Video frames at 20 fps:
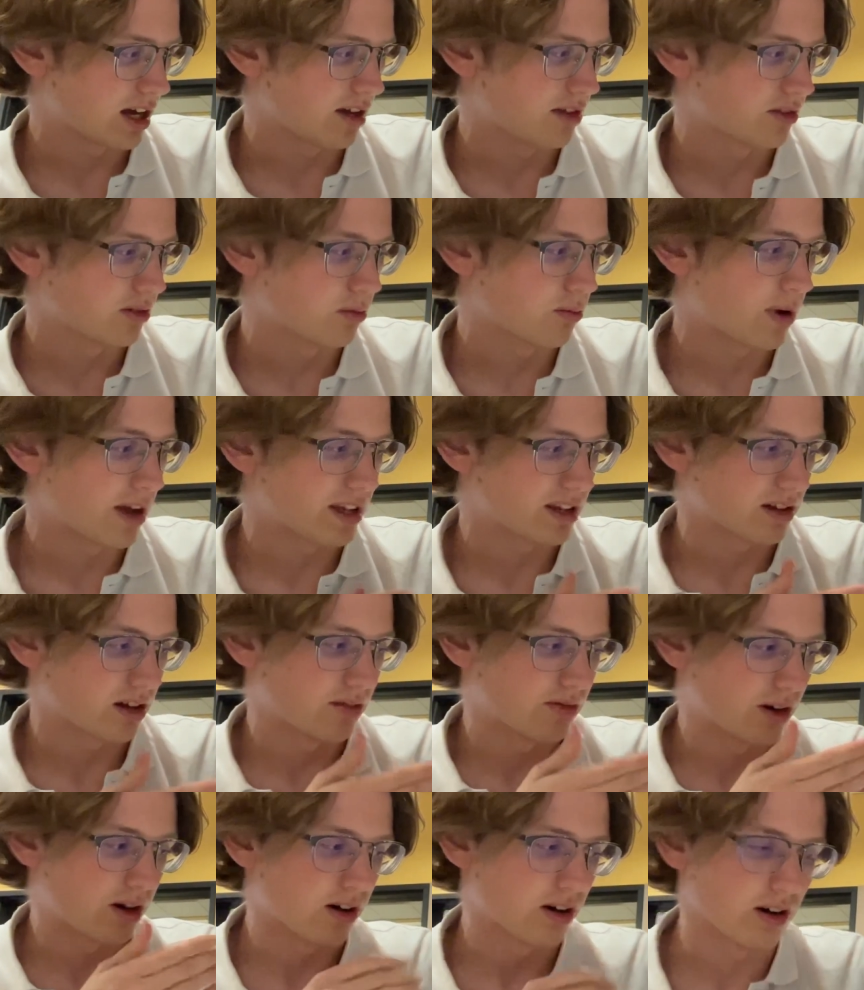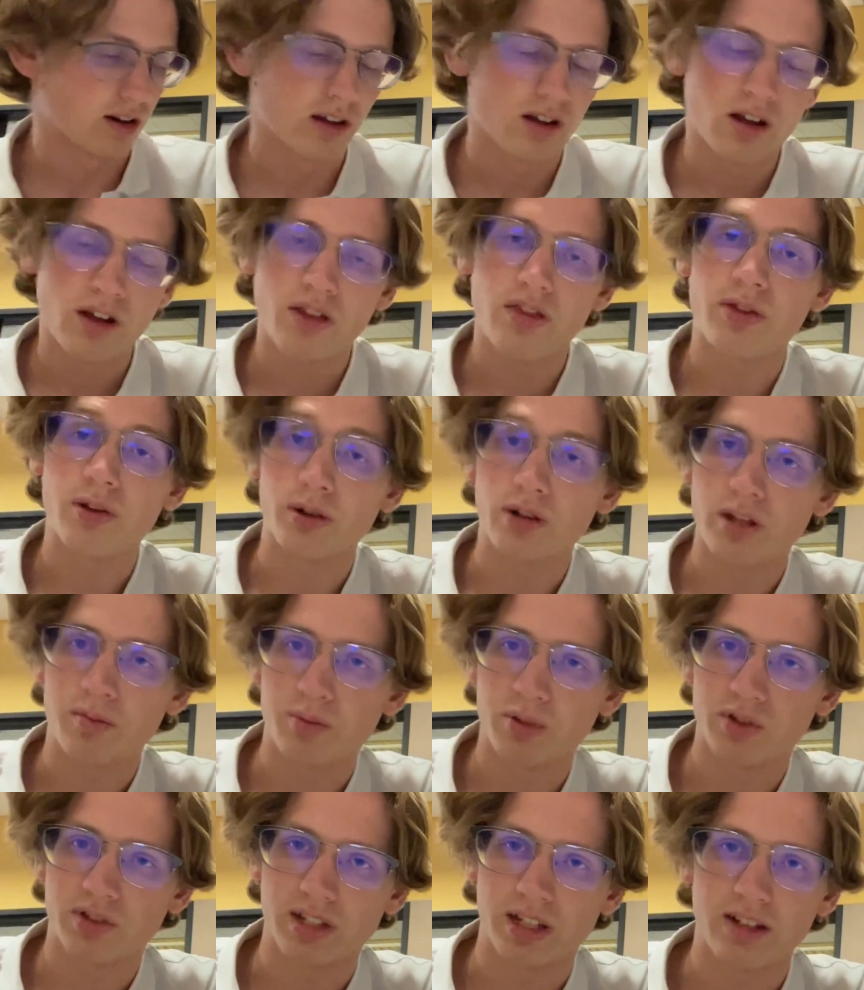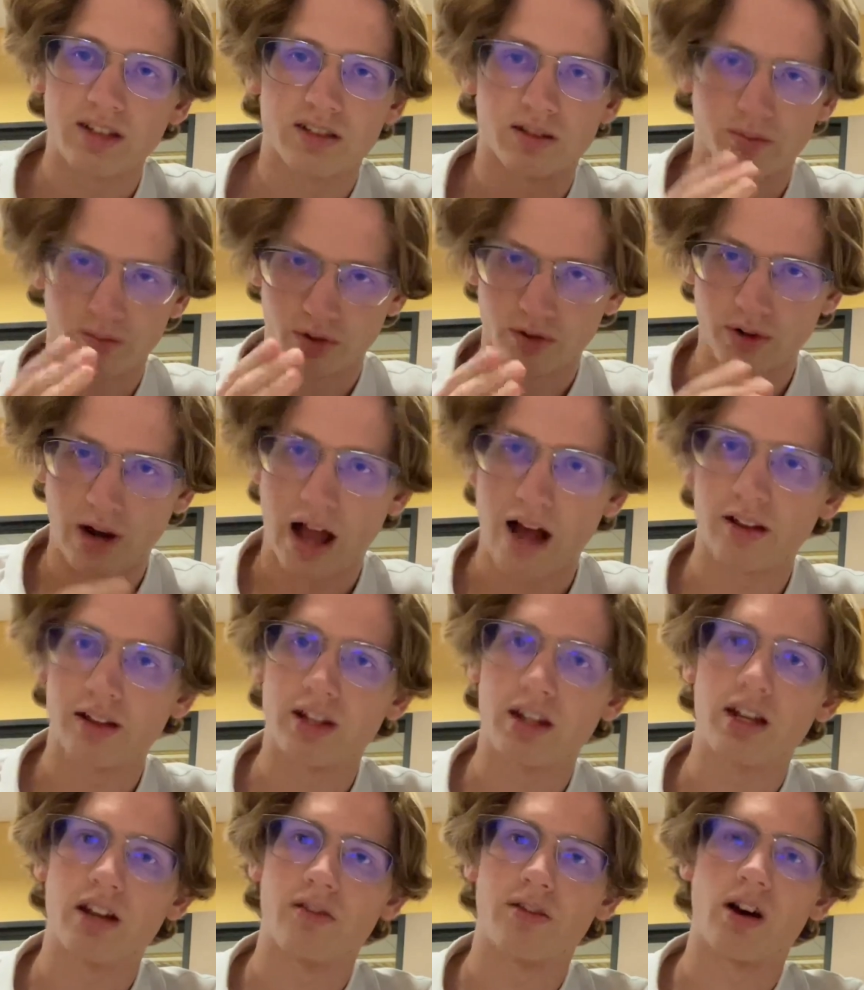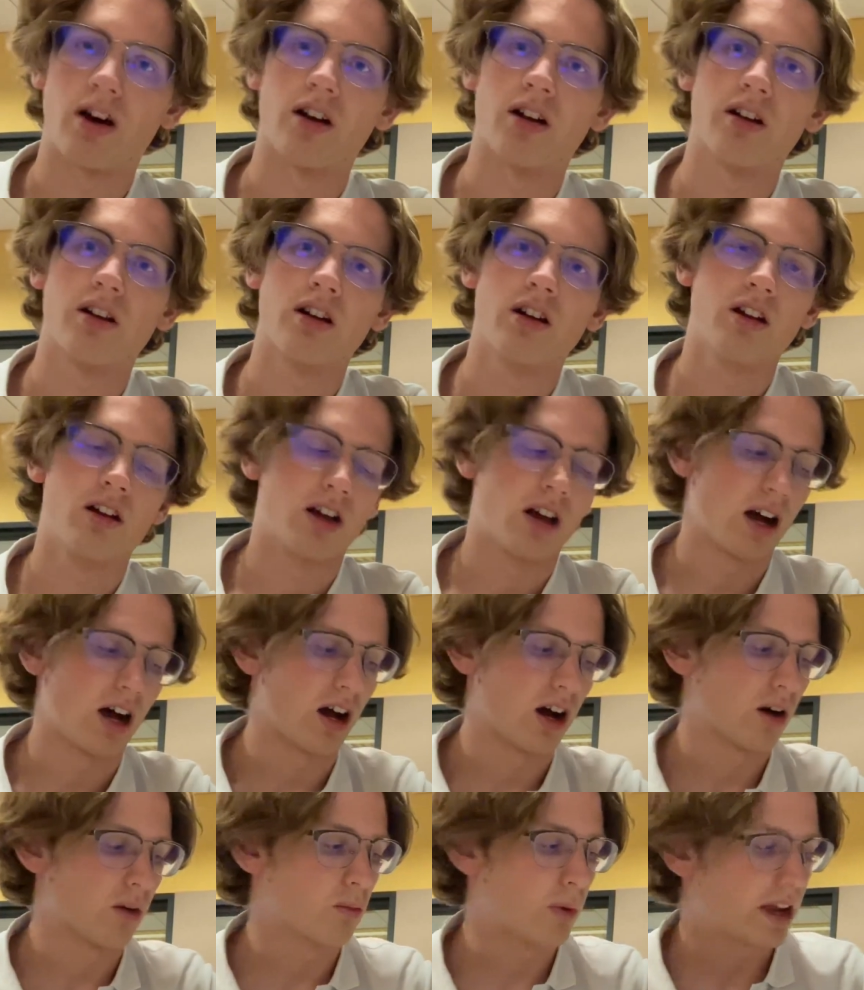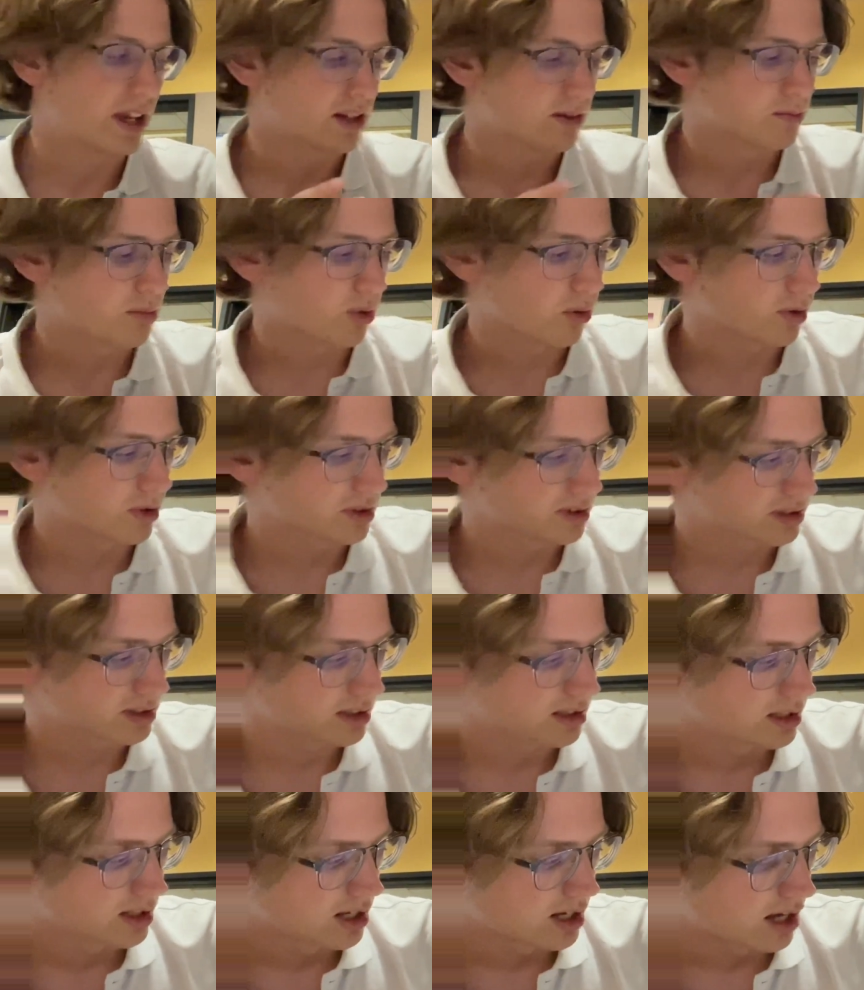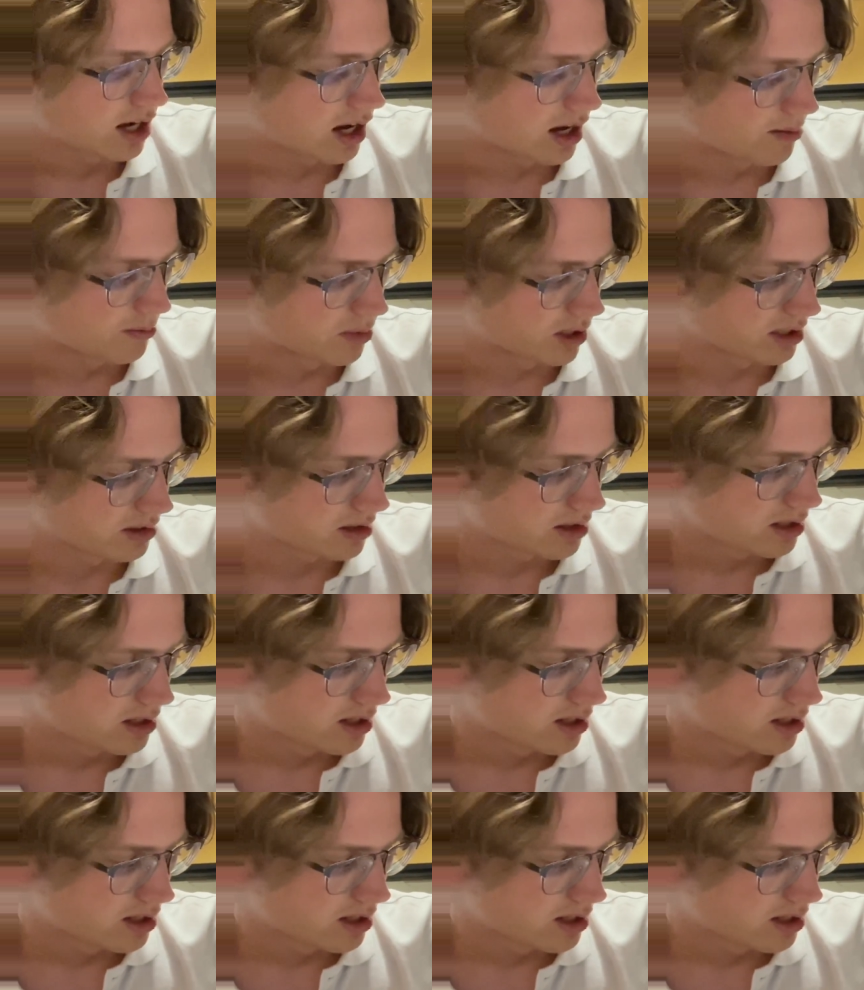the weight of our 30% as a plurality of our weight importance, but